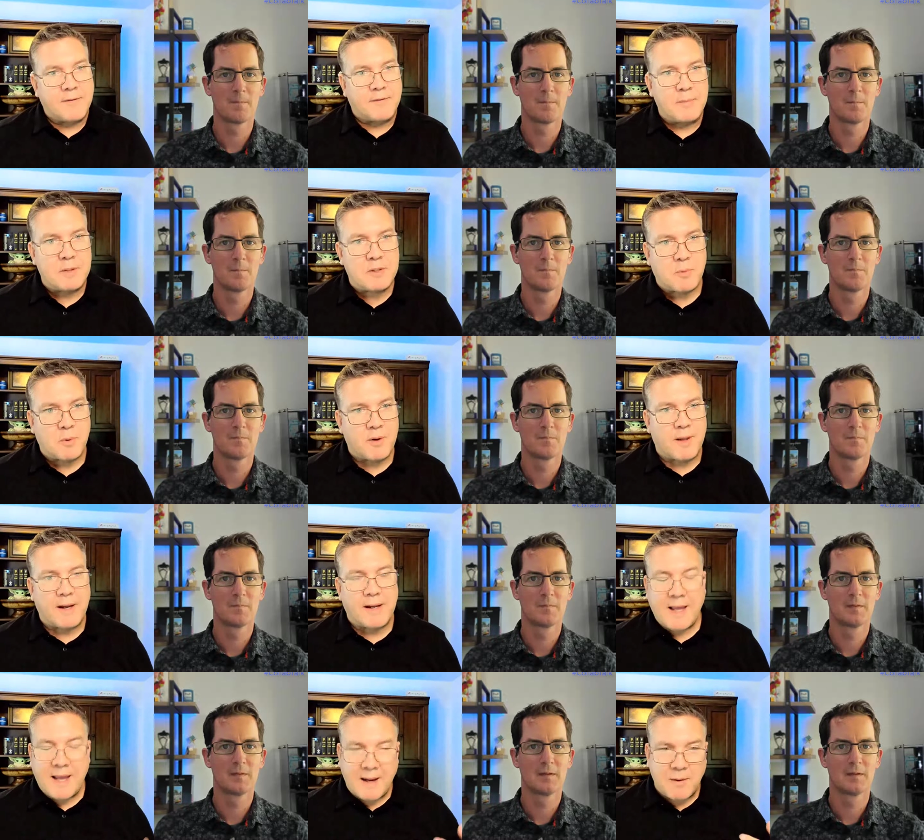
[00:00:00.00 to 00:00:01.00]
Speaker 1: kind of limits where
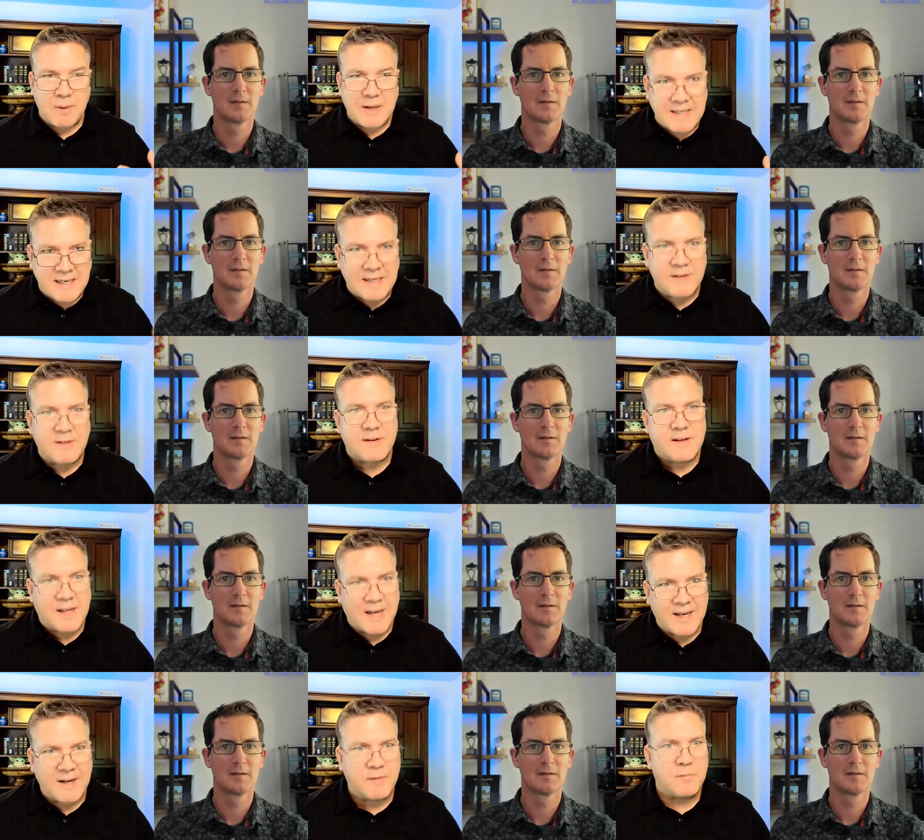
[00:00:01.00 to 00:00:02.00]
like, hey, we need
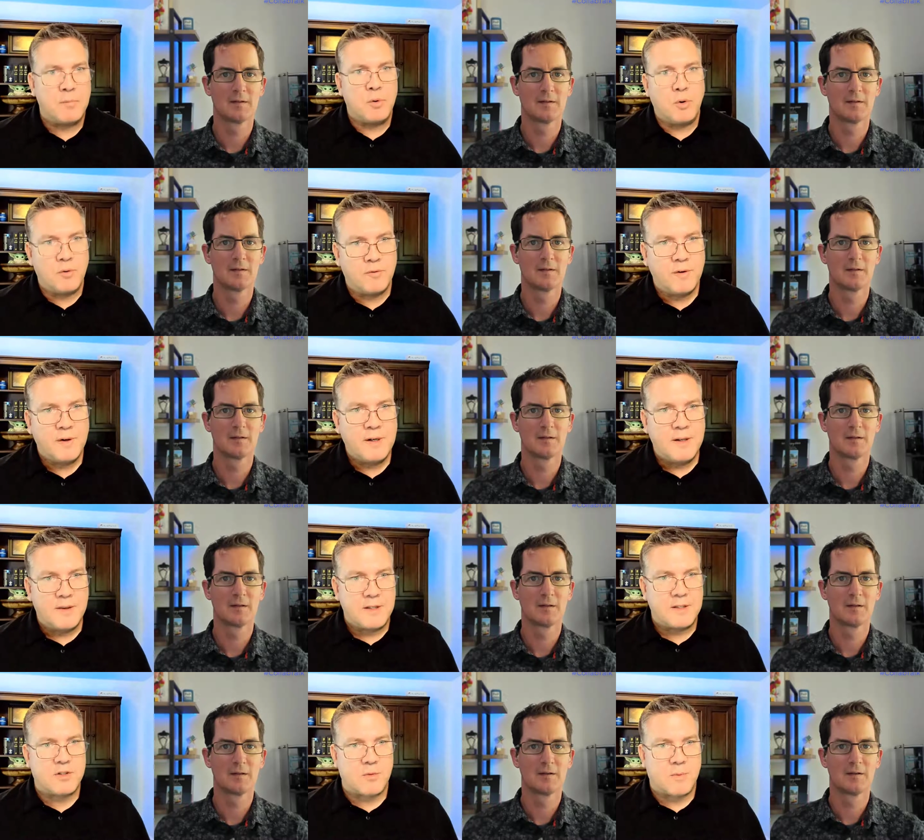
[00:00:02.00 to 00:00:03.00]
to kind of move
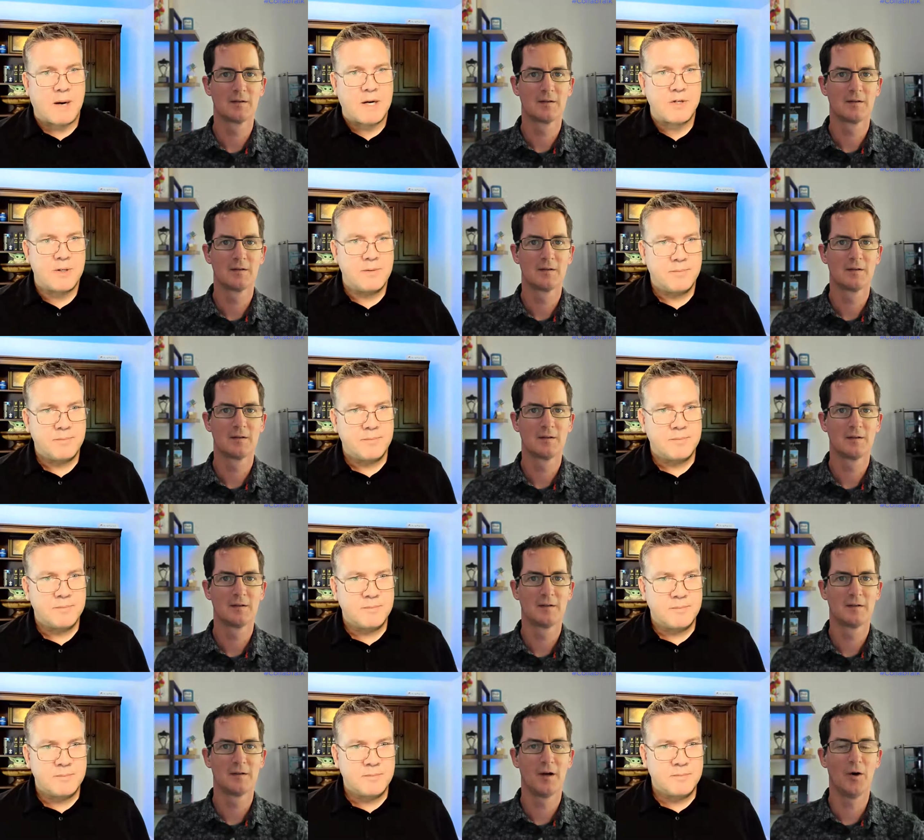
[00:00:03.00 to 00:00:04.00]
this direction?
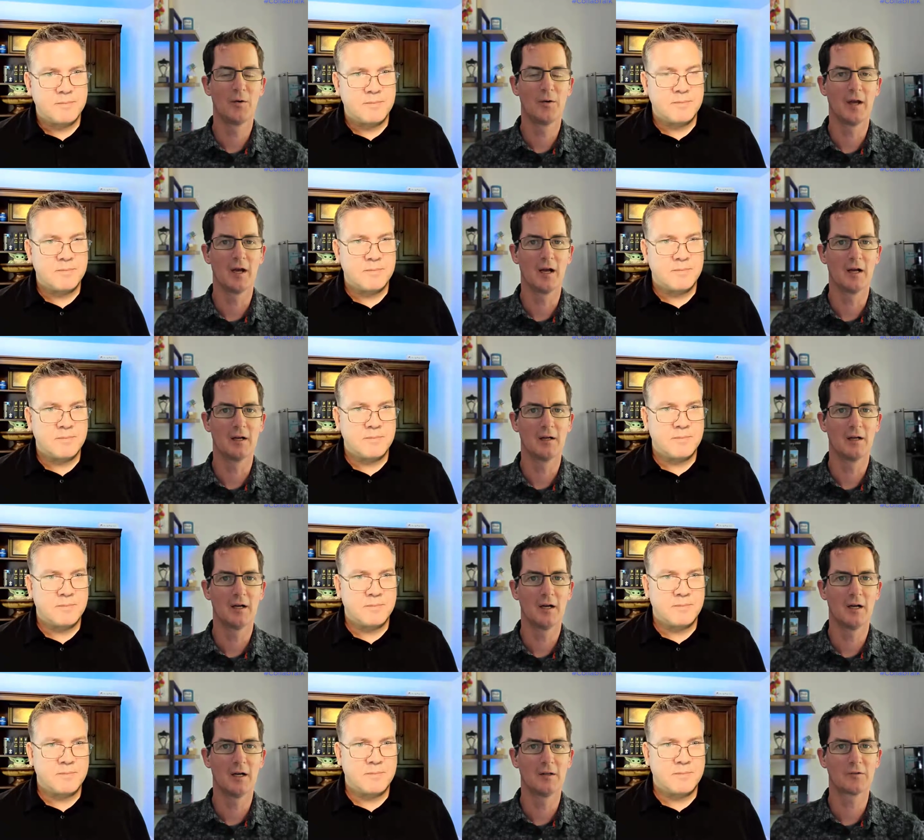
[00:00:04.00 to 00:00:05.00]
Oh yeah,
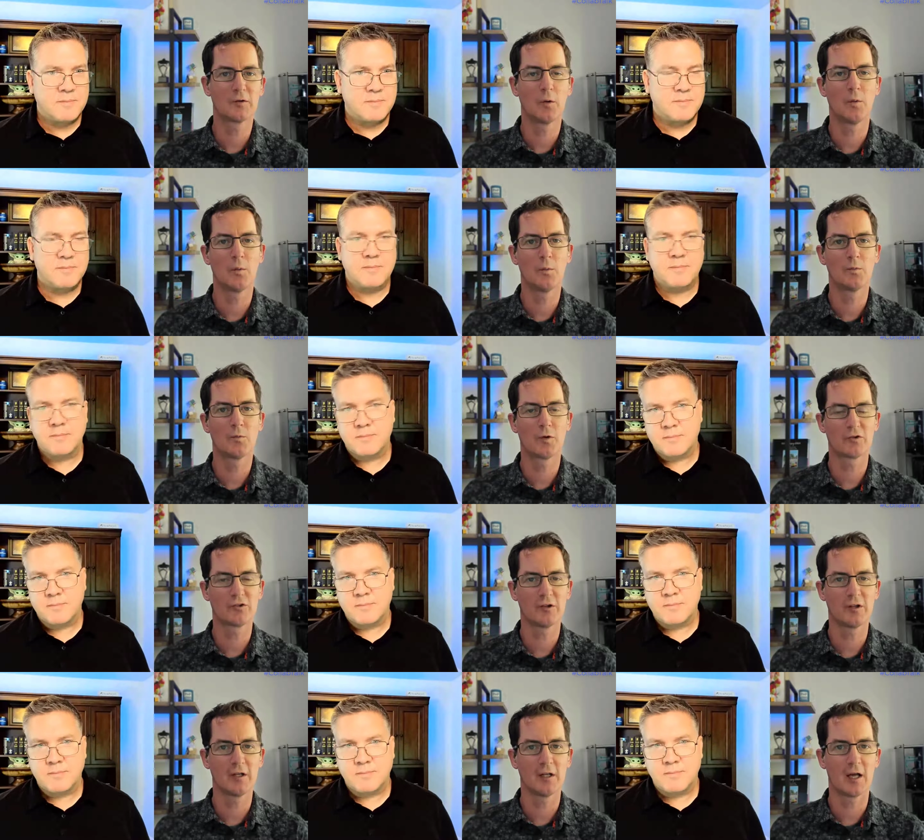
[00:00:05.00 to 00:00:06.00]
uh, so
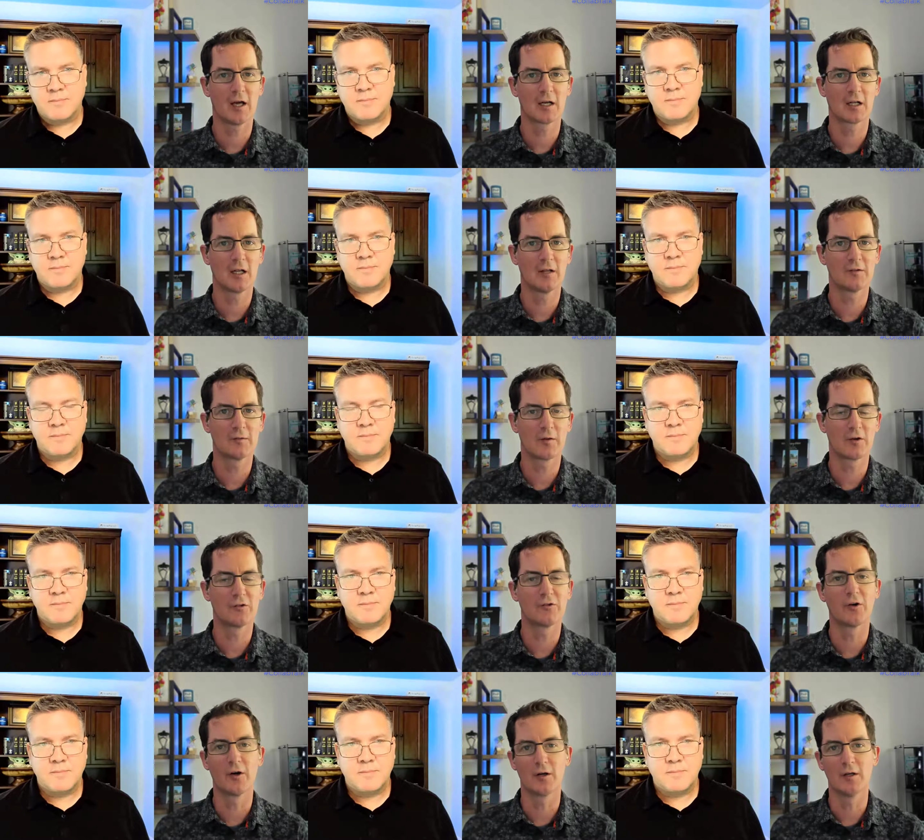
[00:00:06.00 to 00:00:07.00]
Speaker 2: fortunately, a lot of clients have
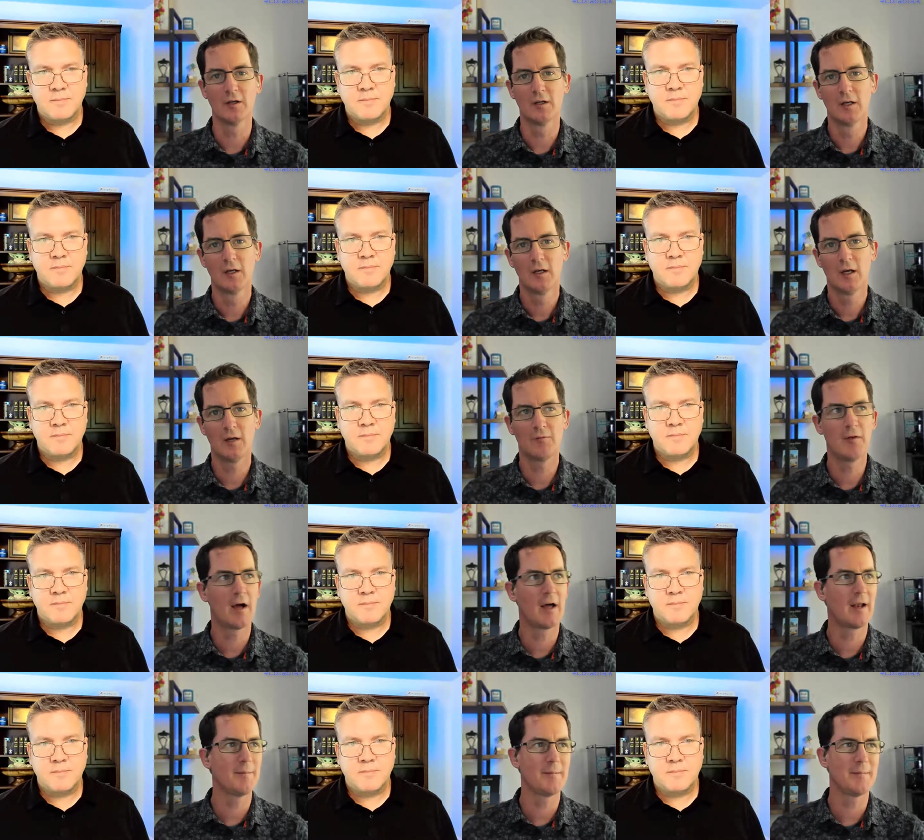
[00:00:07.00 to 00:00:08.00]
already started.
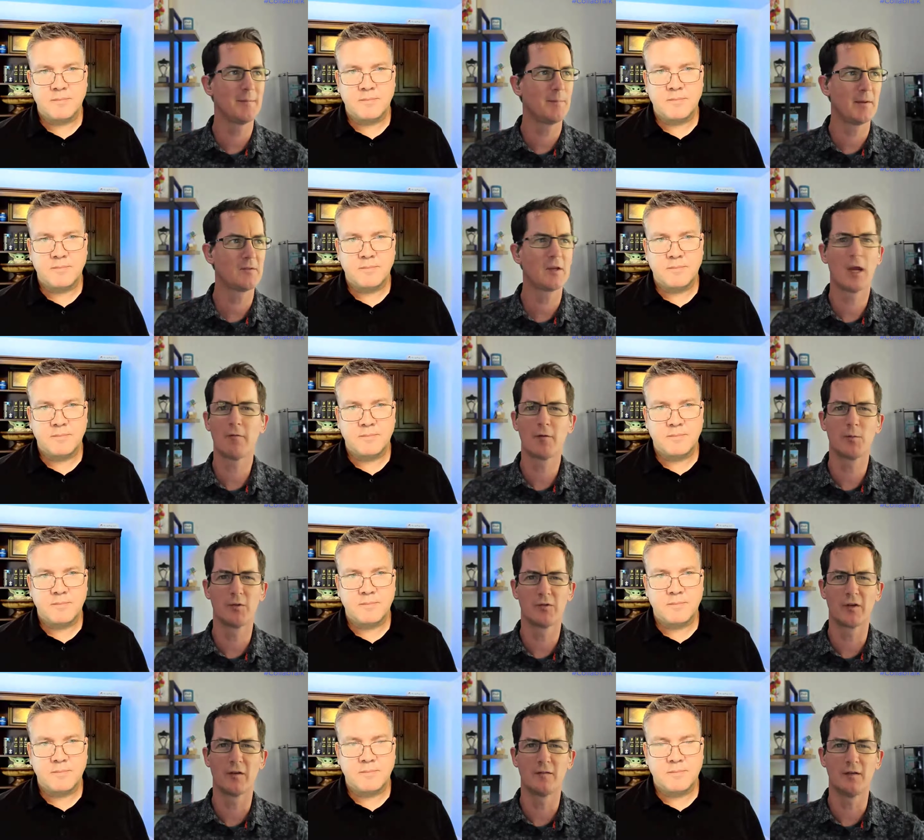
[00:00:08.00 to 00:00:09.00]
If not, I mean, basically
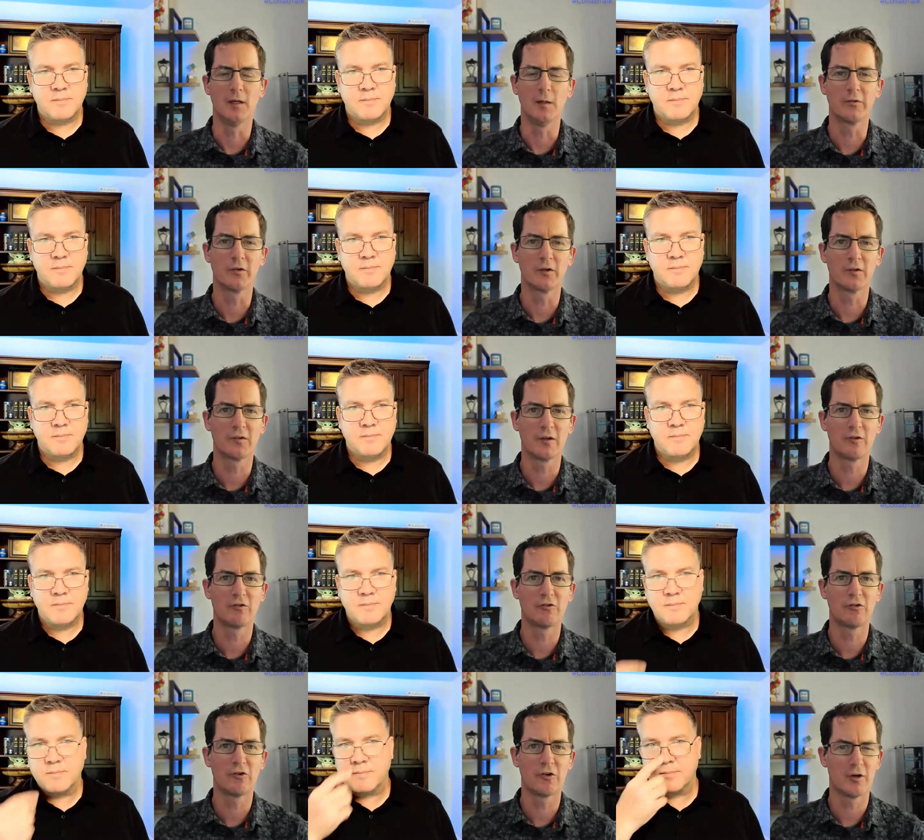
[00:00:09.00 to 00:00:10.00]
everyone's on Teams. So in a
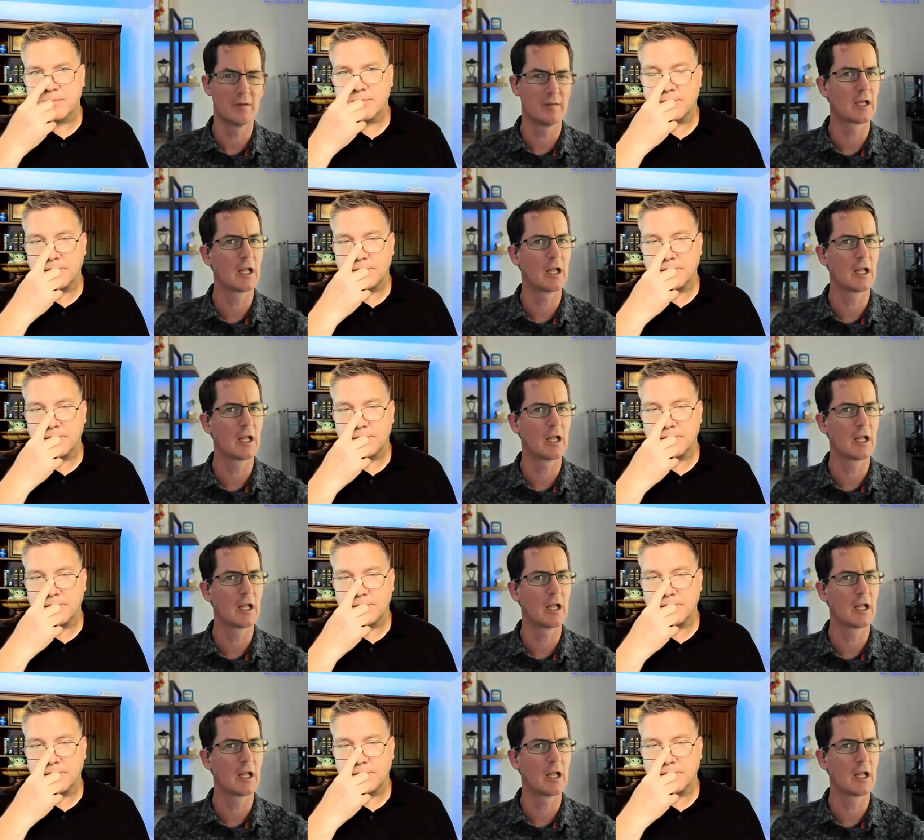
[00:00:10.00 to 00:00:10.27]
sense, you're